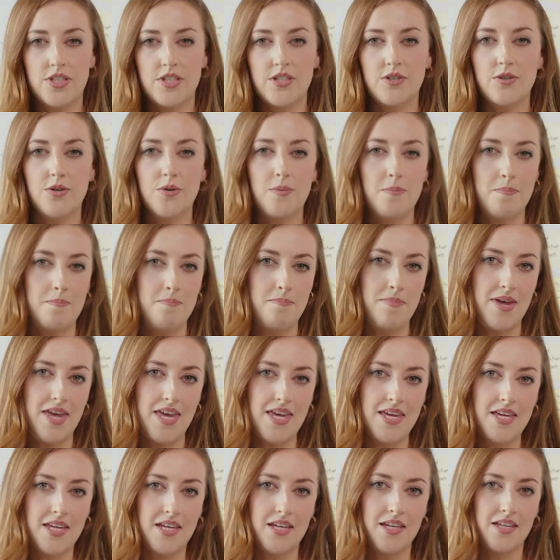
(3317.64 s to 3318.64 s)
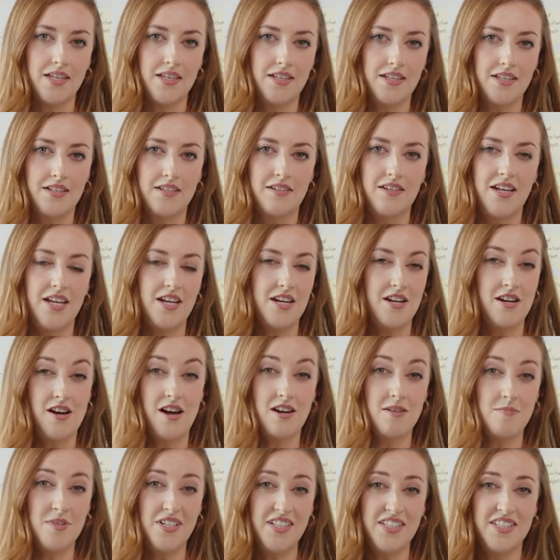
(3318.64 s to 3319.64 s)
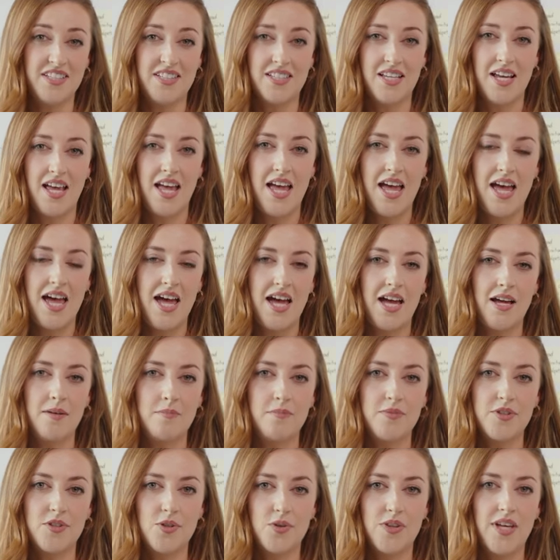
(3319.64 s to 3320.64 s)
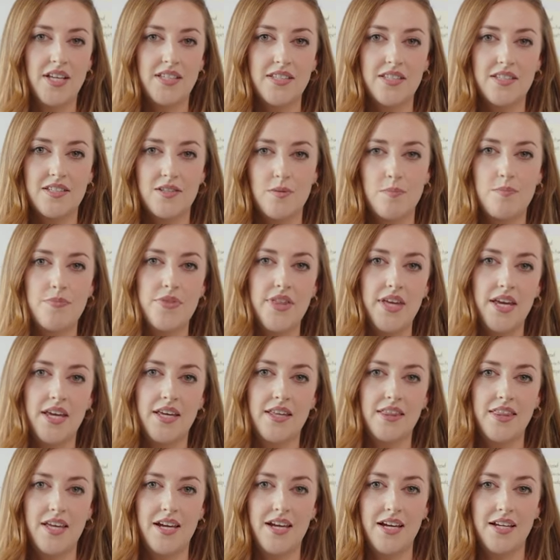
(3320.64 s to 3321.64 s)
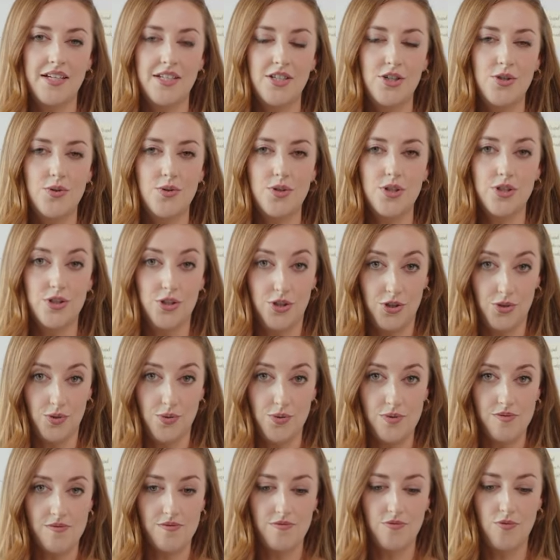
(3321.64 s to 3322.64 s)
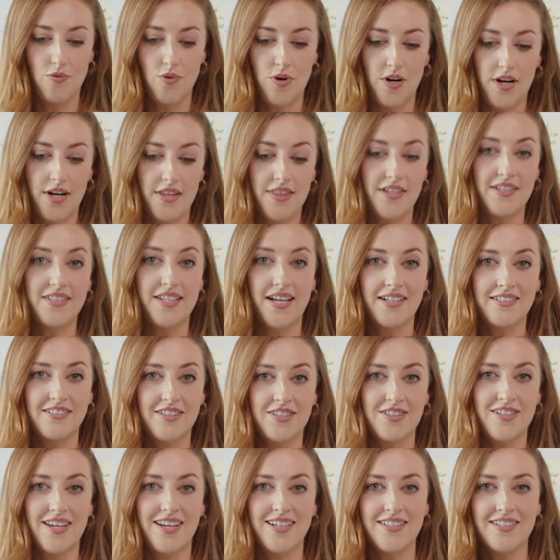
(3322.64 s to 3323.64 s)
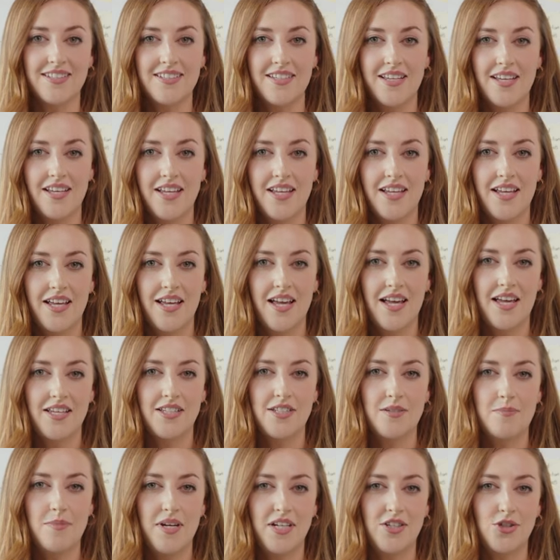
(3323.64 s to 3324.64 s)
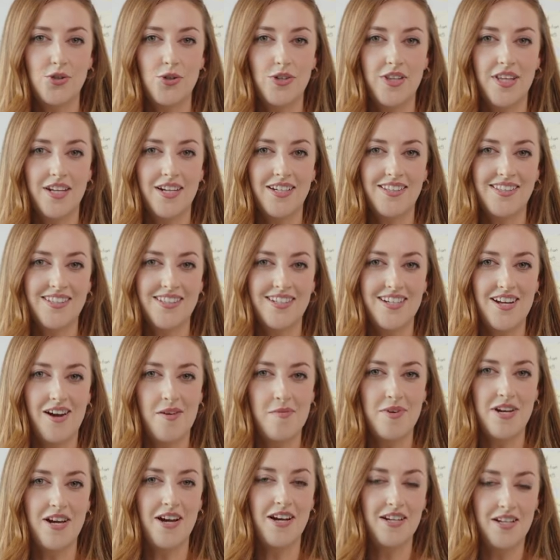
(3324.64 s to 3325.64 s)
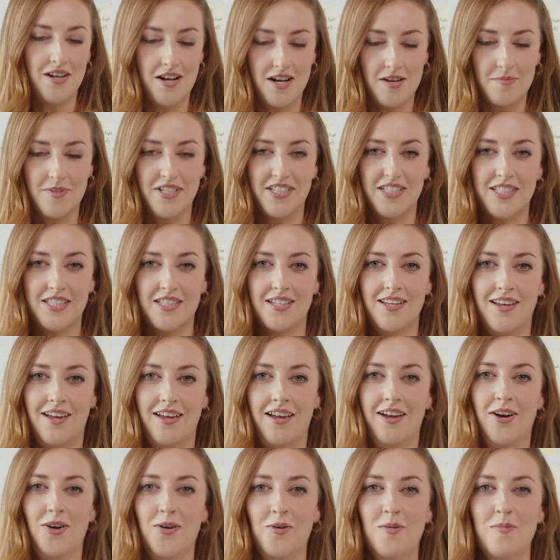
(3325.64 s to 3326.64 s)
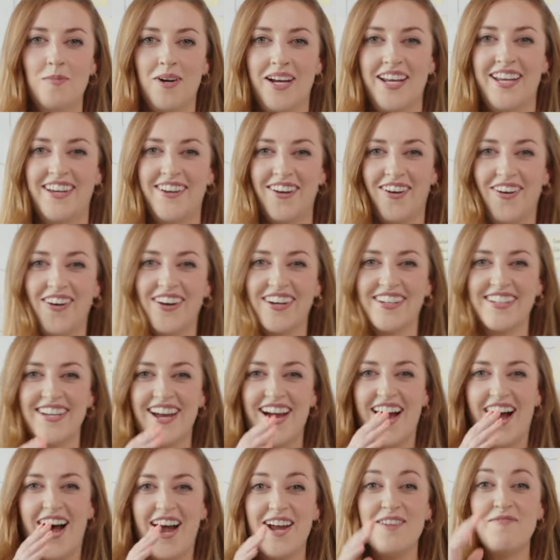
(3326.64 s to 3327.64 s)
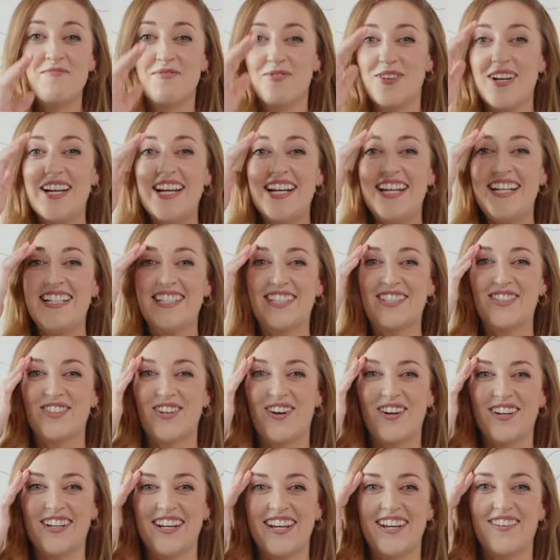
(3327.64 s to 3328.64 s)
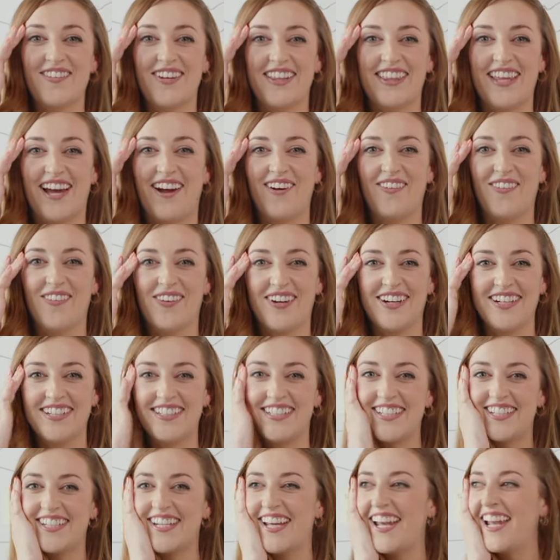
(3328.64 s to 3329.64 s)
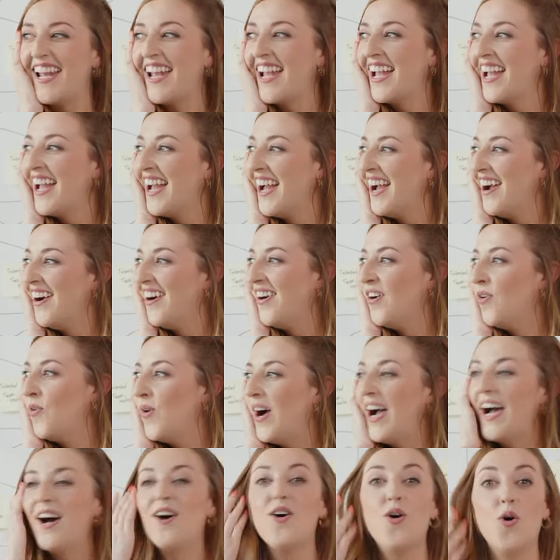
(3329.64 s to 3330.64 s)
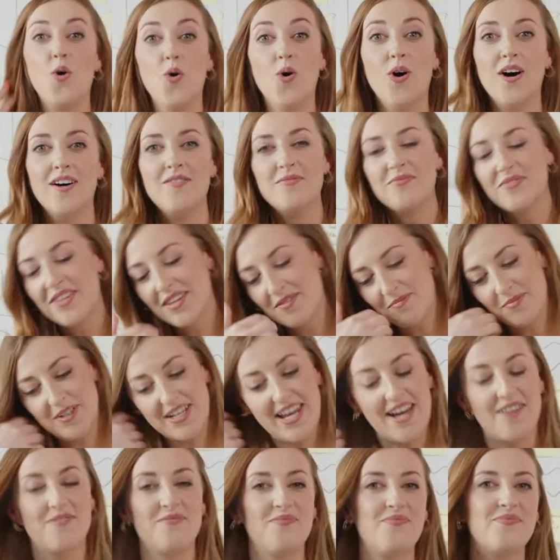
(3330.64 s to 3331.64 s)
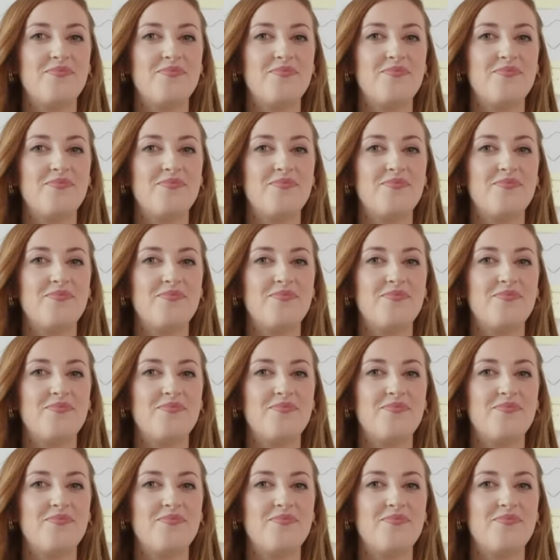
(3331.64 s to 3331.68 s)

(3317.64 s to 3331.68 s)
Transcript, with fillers: to make it anonymous. So that's something that you could do for this exercise to make sure that it's anonymous. Oh my God, I'm really struggling with that word today. Wow. But yeah,